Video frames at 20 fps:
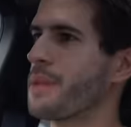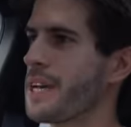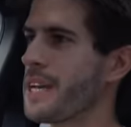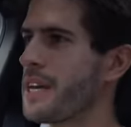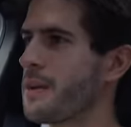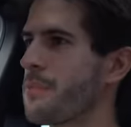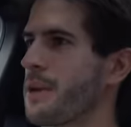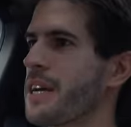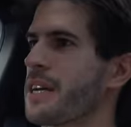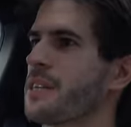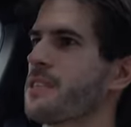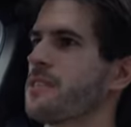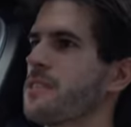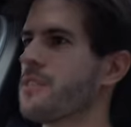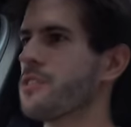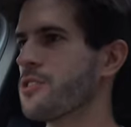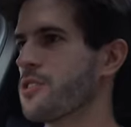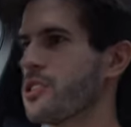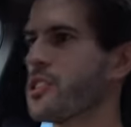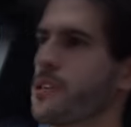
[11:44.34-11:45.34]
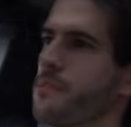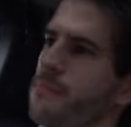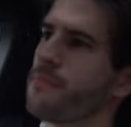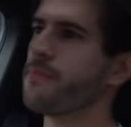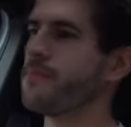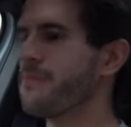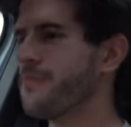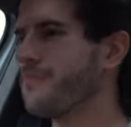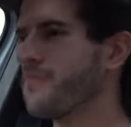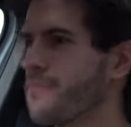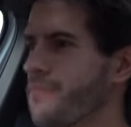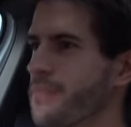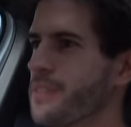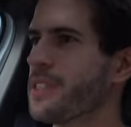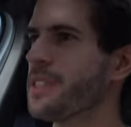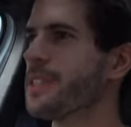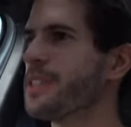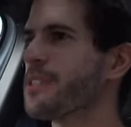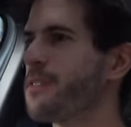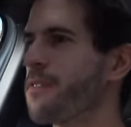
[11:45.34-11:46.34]
Getting back into the gym,
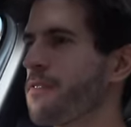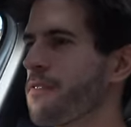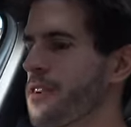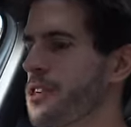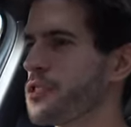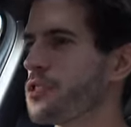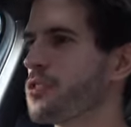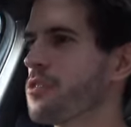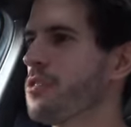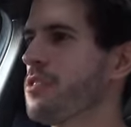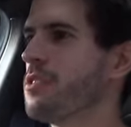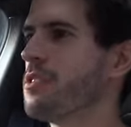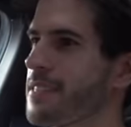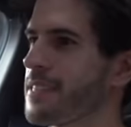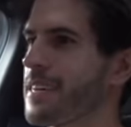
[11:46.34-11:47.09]
it is official.